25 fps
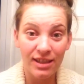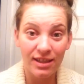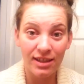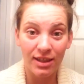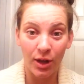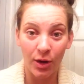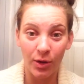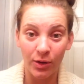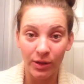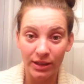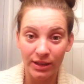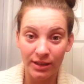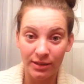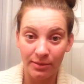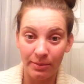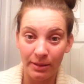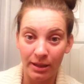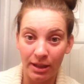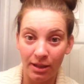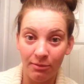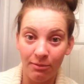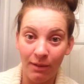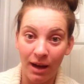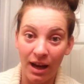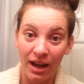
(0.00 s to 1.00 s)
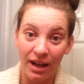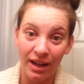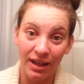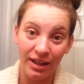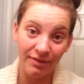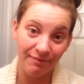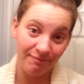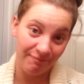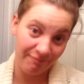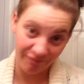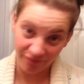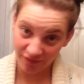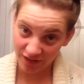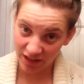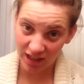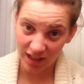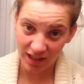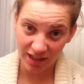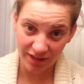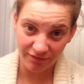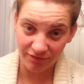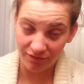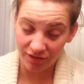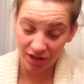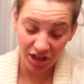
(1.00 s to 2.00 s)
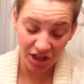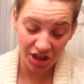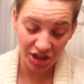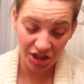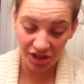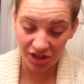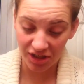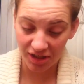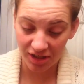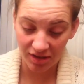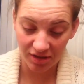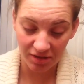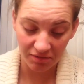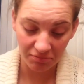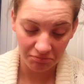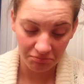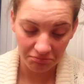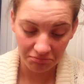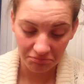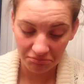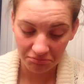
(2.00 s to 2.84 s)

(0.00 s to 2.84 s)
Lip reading: is going to be my very first